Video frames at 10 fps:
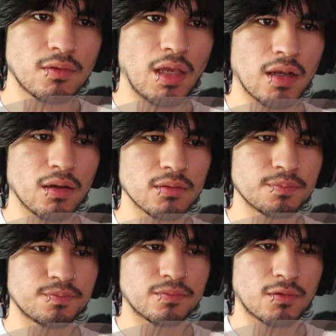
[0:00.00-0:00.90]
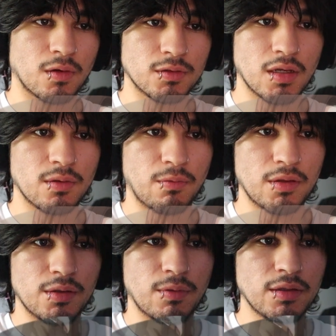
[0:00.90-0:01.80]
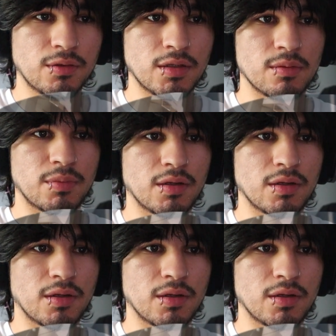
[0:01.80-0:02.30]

Yeah, Kota, Kota really read through him,